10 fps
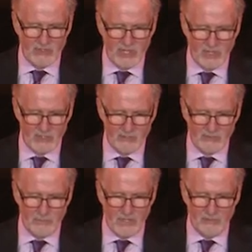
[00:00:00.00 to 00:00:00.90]
Intelligence
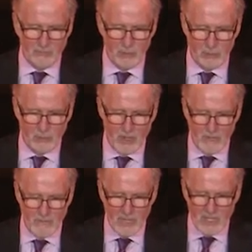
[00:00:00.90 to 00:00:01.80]
Space Program
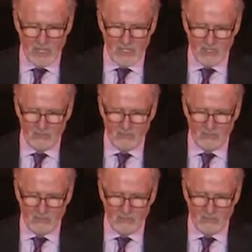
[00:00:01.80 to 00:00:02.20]
in